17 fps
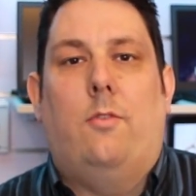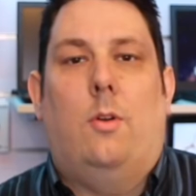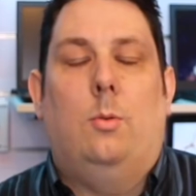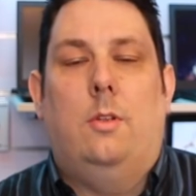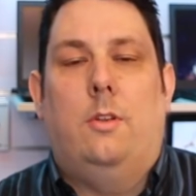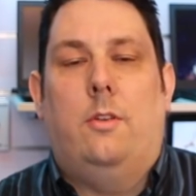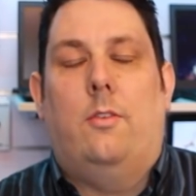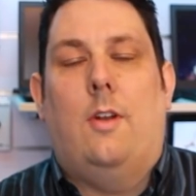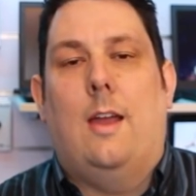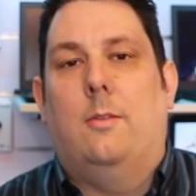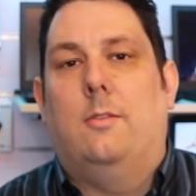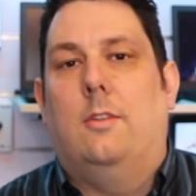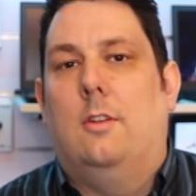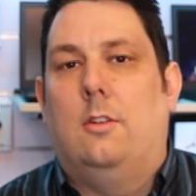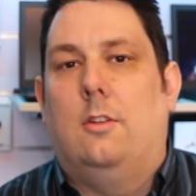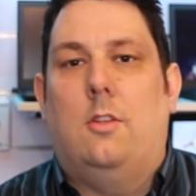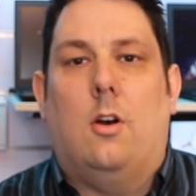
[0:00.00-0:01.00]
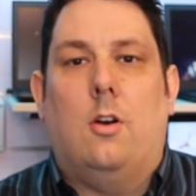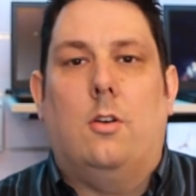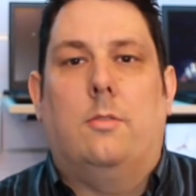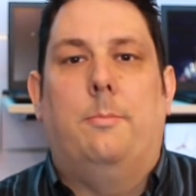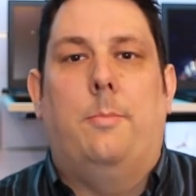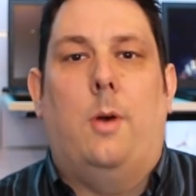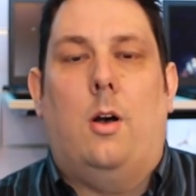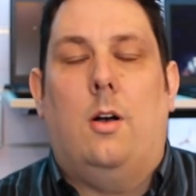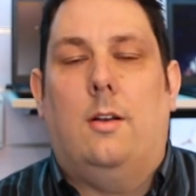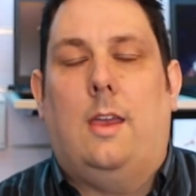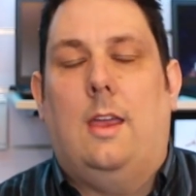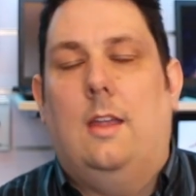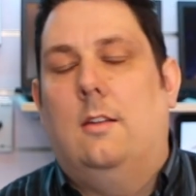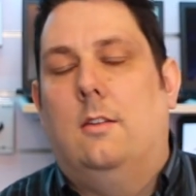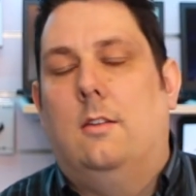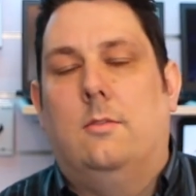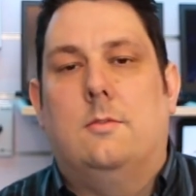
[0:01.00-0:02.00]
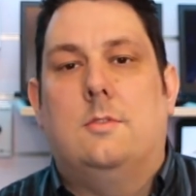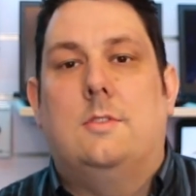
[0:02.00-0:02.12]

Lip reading: rolling around and a dog barking and